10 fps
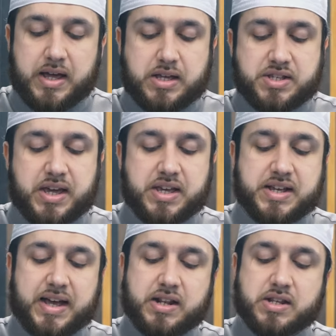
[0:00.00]
He
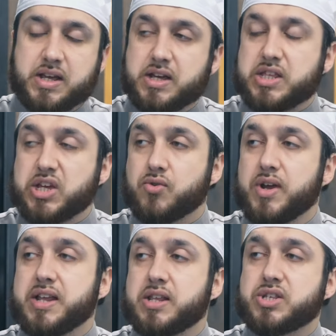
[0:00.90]
says, and the
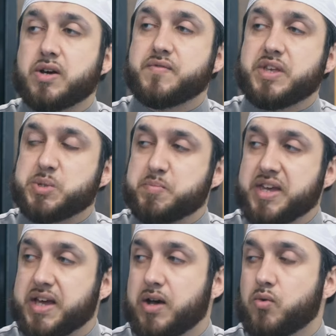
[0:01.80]
greatness of the
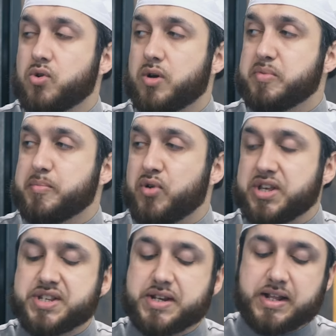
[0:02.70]
speaker will not be
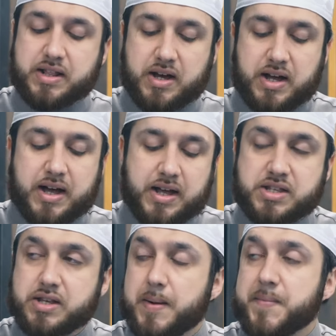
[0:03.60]
present in the
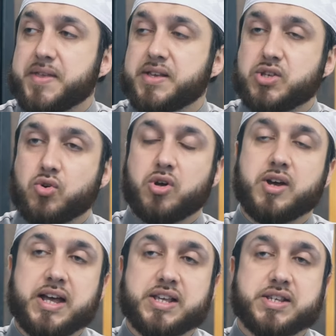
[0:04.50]
heart so
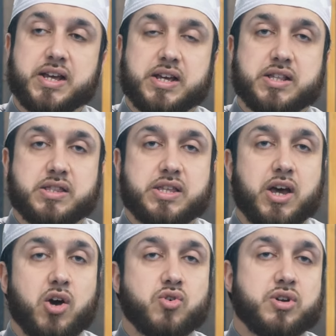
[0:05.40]
long as
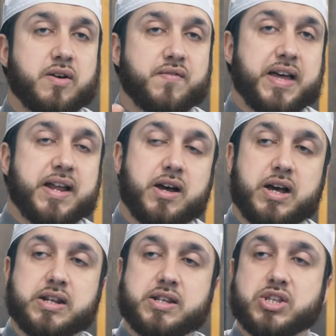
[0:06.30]
the owner of that
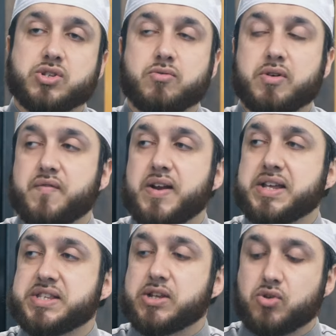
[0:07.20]
heart does not
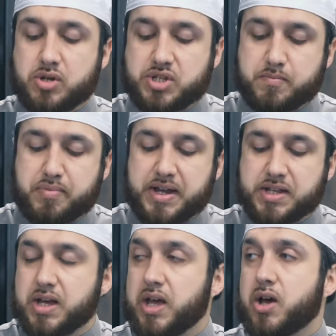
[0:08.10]
reflect and
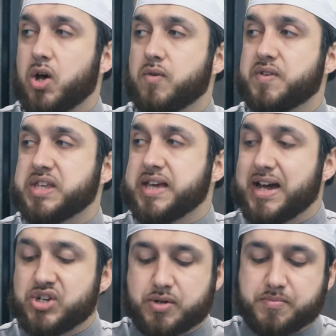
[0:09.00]
contemplate over the
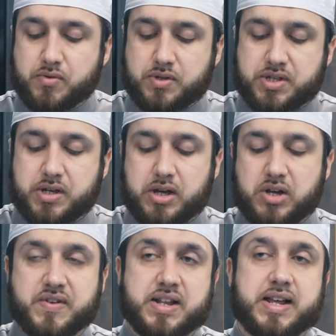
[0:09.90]
attributes
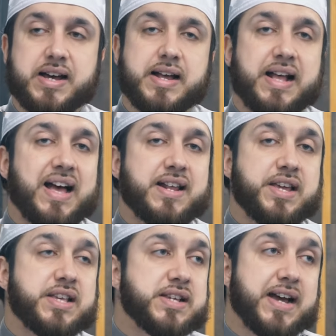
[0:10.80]
of Allah and
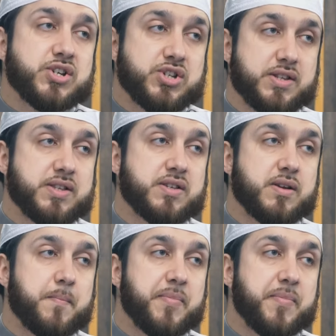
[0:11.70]
his actions.